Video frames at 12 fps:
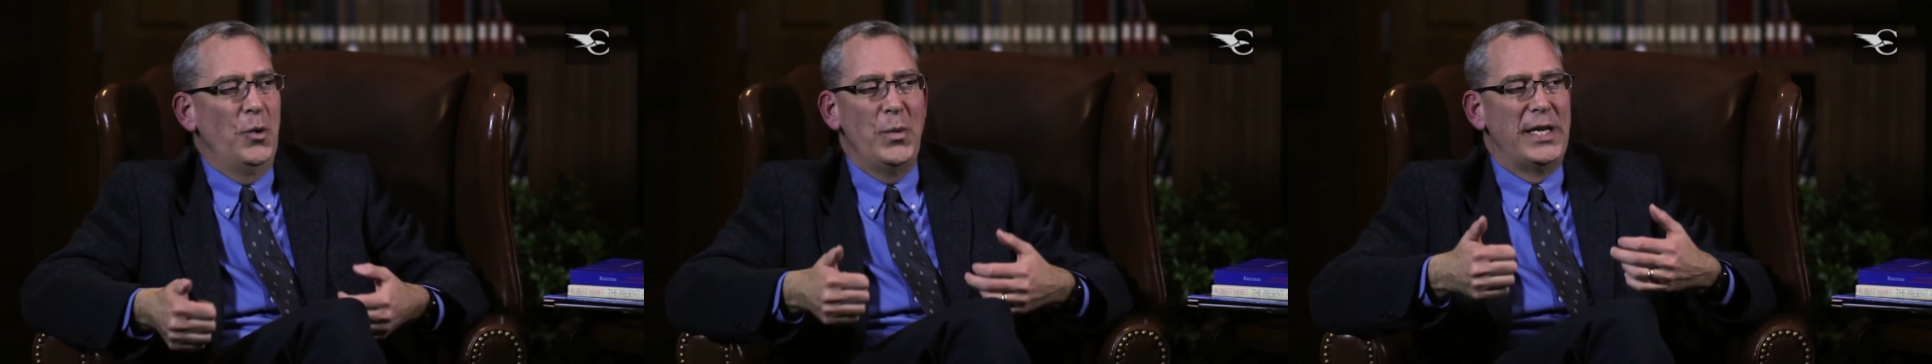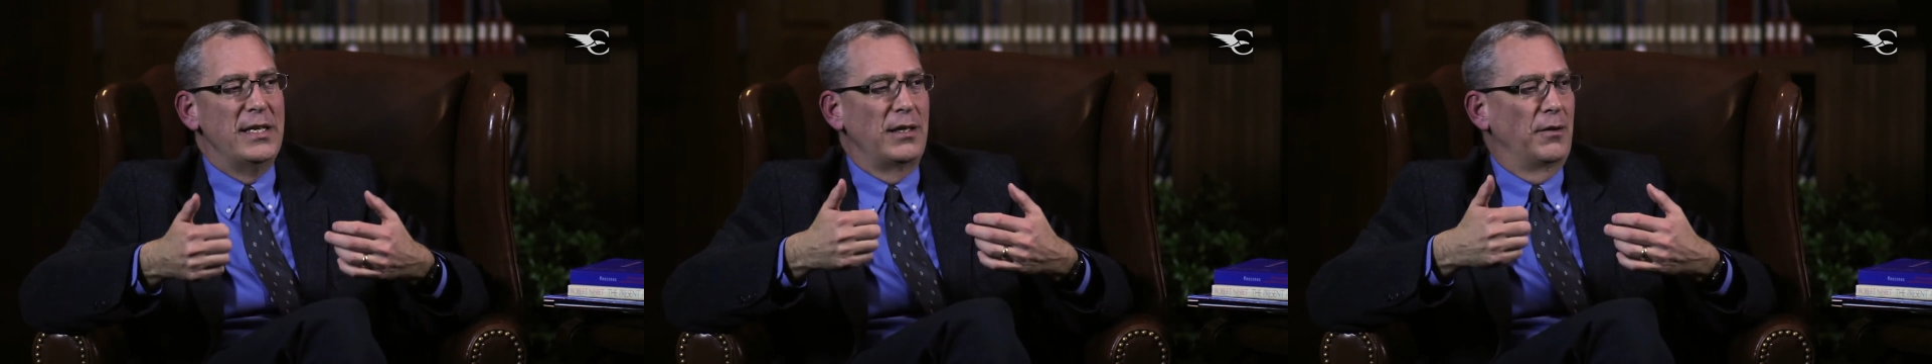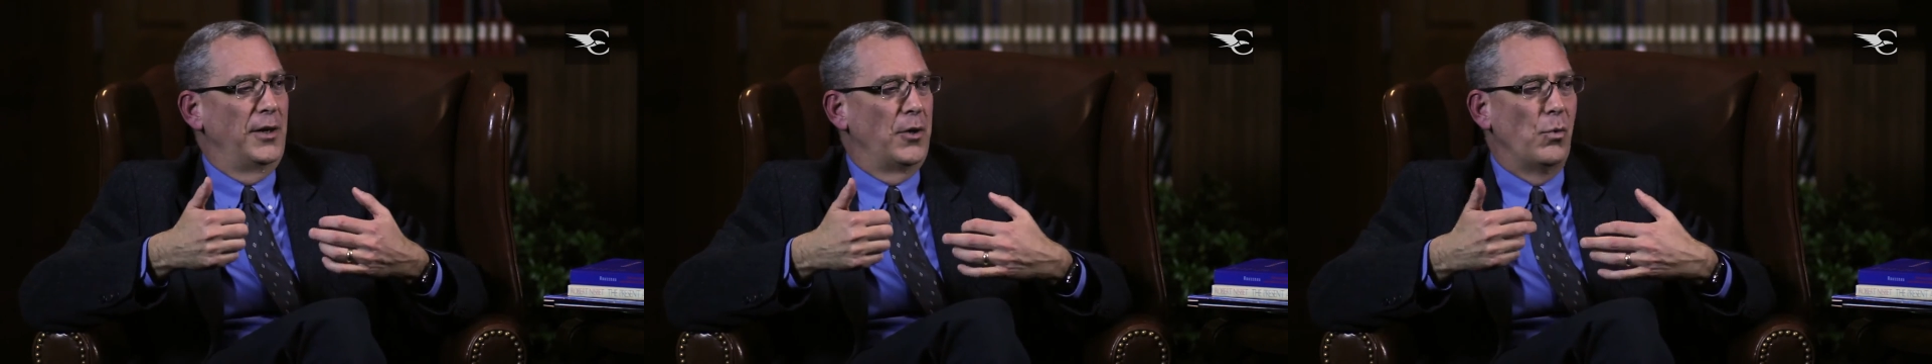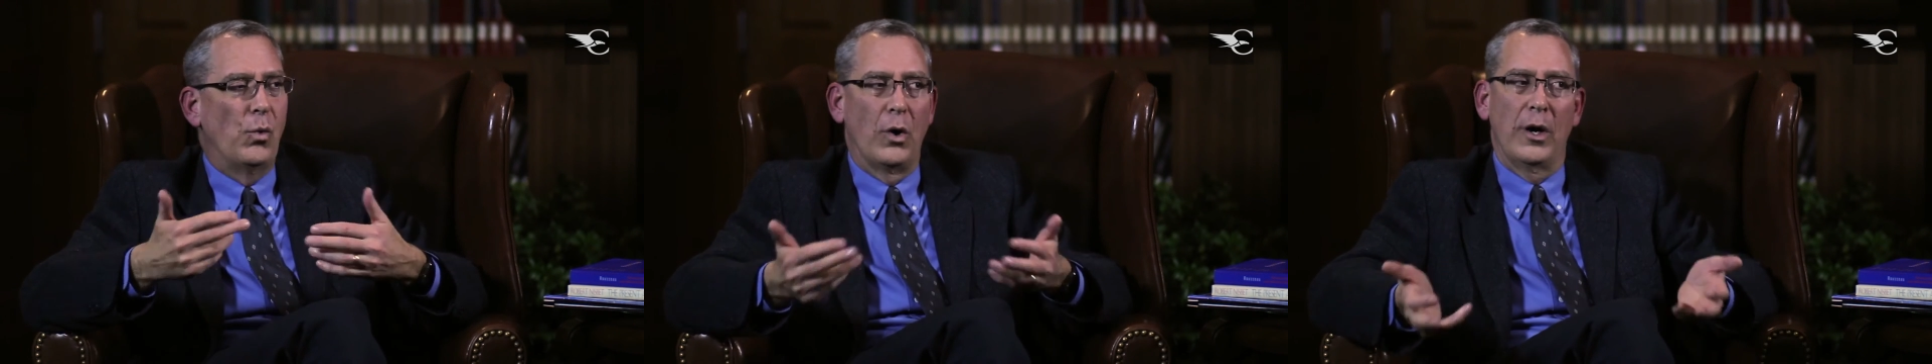we can declare
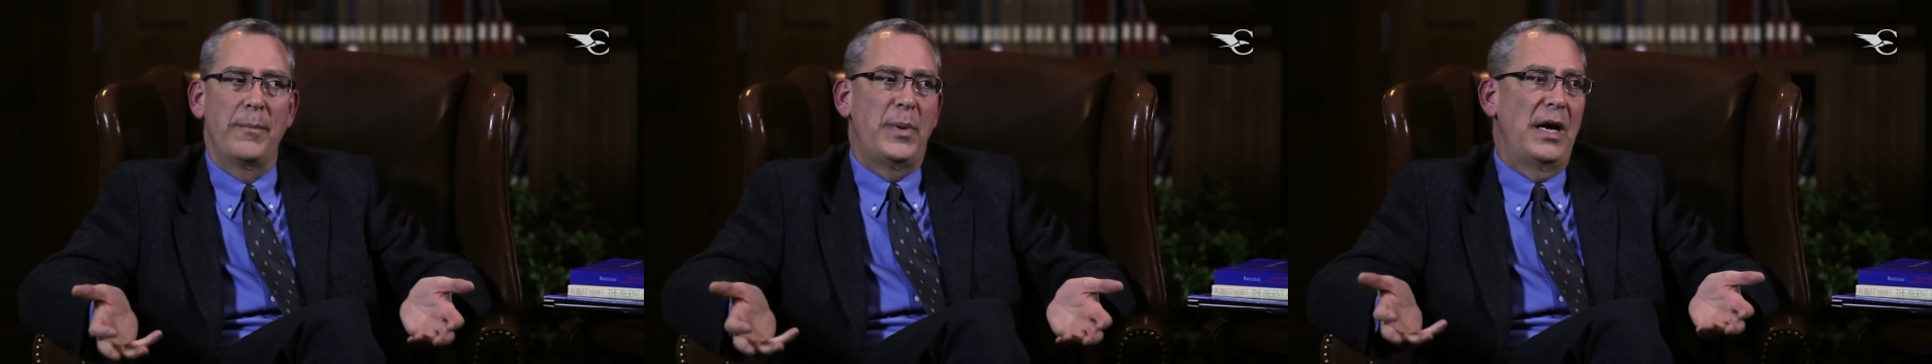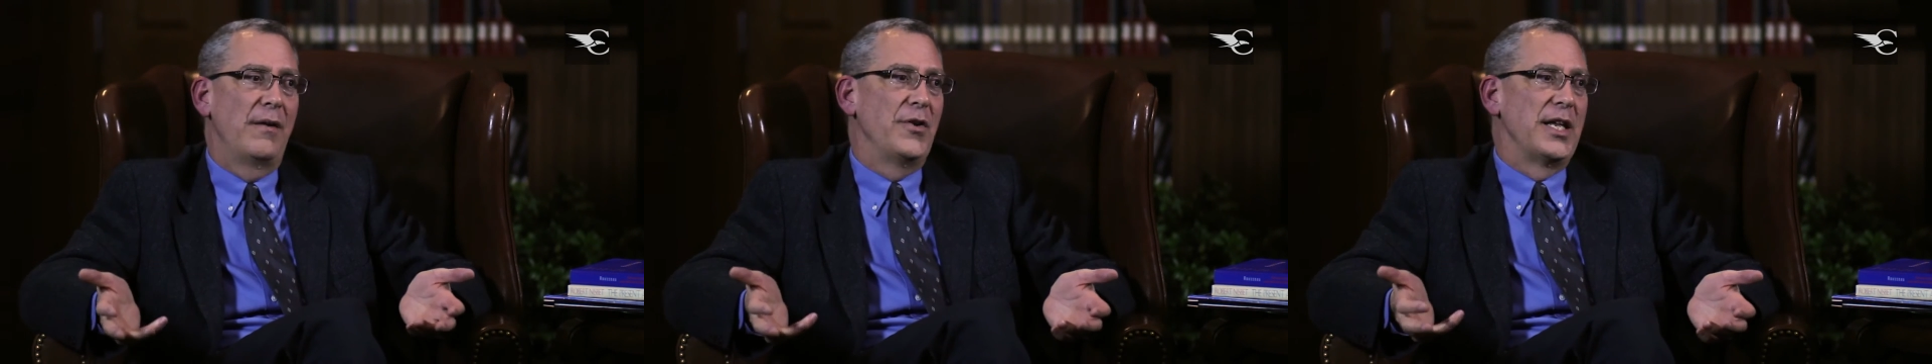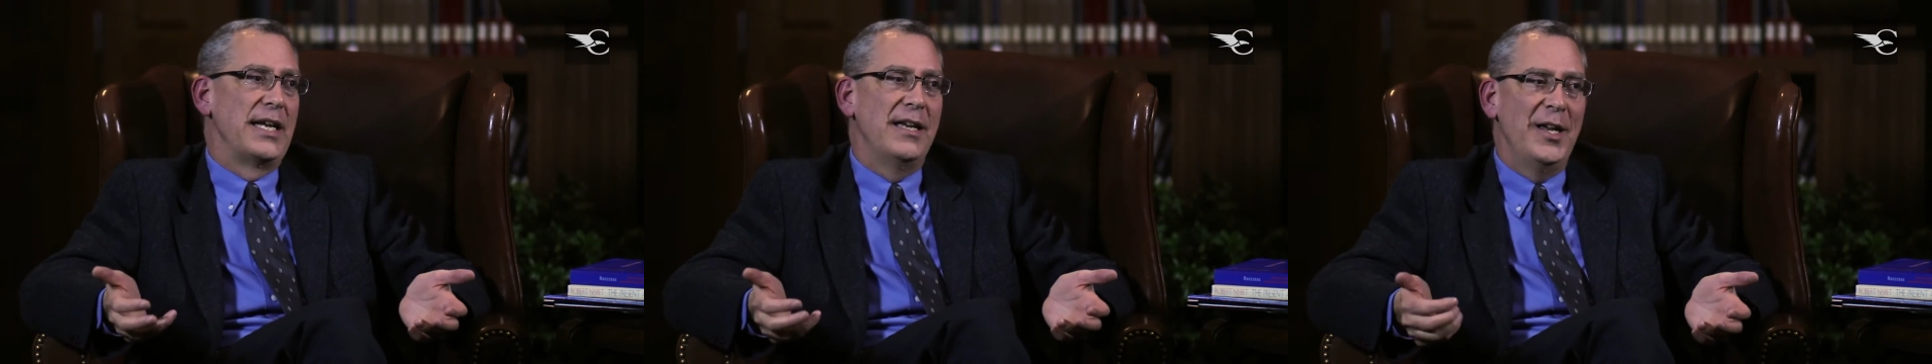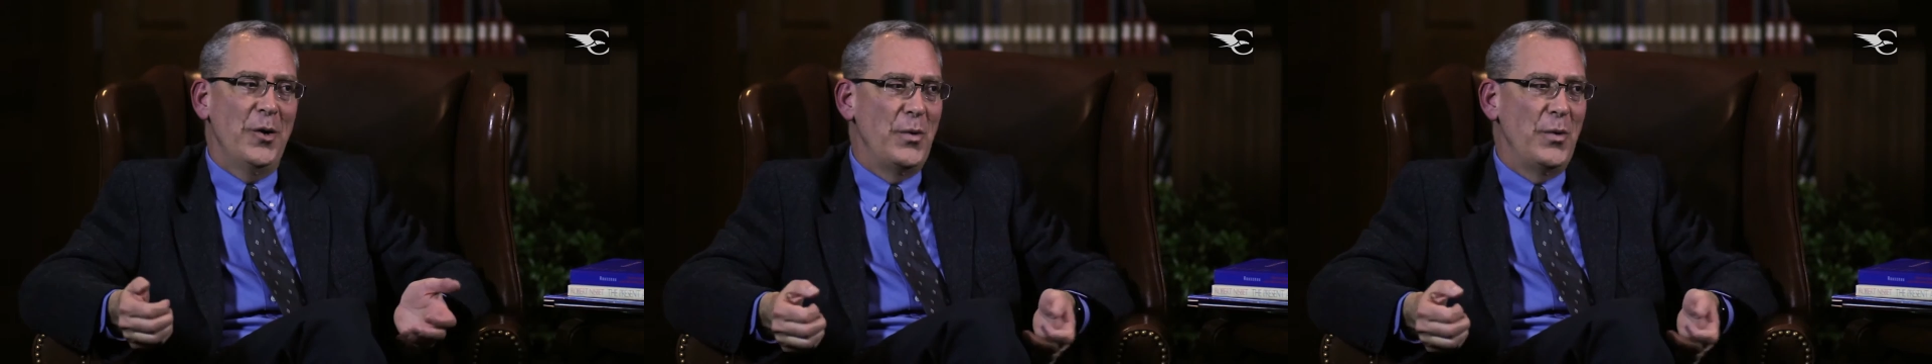a war on poverty.